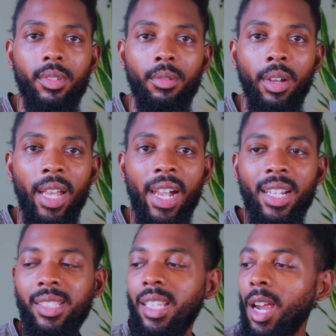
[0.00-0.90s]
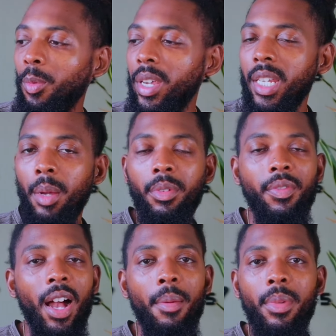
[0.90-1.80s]
Right, I gotta stop reading every
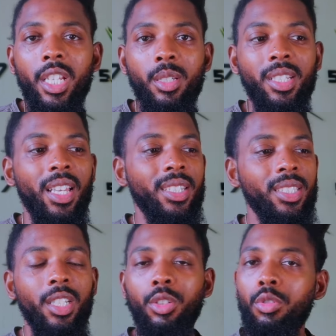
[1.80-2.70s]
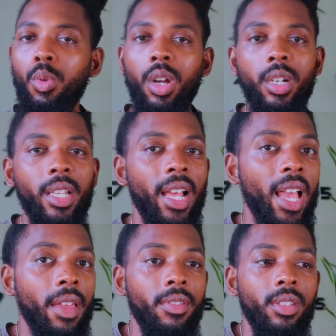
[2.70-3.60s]
5 minutes because I see a new word that I
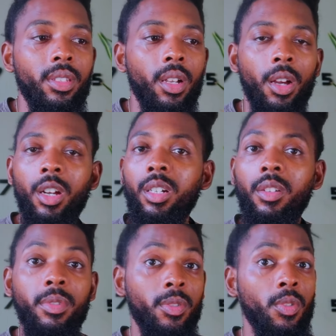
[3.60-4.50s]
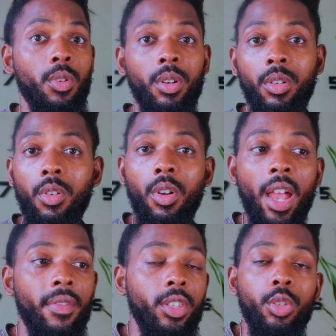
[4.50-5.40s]
haven't heard of before or
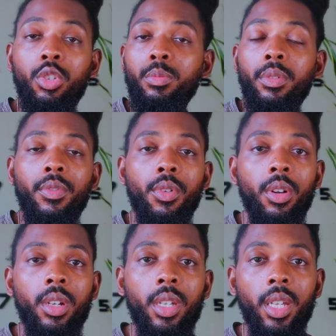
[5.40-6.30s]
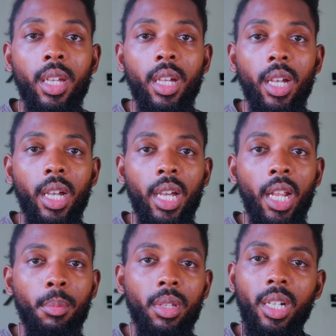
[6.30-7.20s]
haven't used before, and
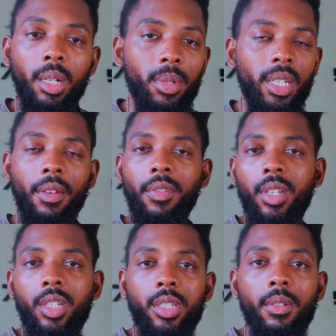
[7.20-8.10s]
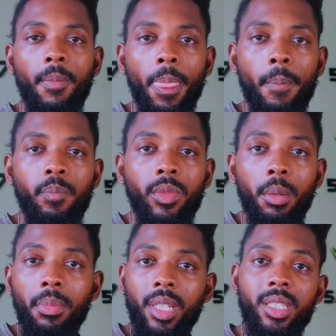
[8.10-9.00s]
I'm looking up the definition.
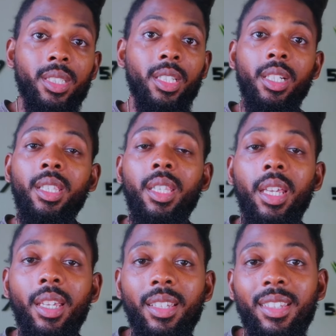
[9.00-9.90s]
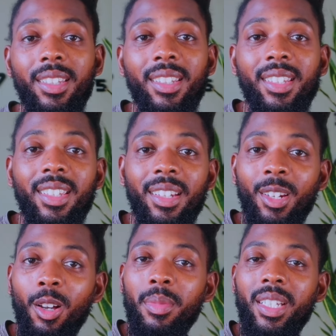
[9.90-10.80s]
But this is a good thing, you
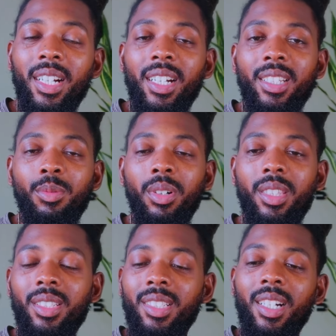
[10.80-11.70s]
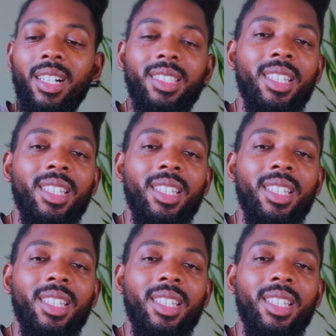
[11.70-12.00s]
know, because what this does